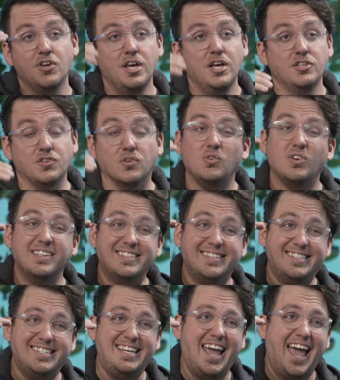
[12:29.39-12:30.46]
so you can
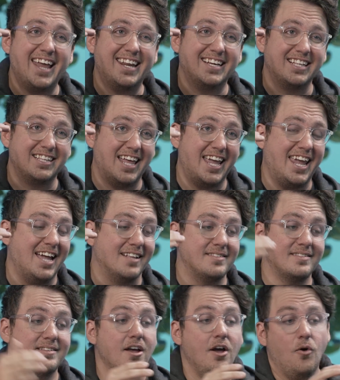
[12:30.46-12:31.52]
see at a
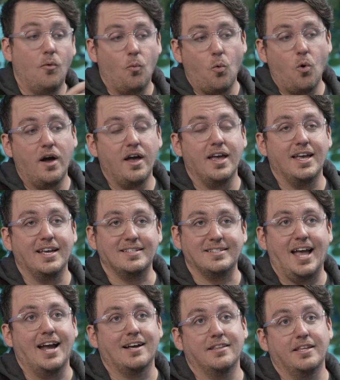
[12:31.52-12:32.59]
glance what exactly,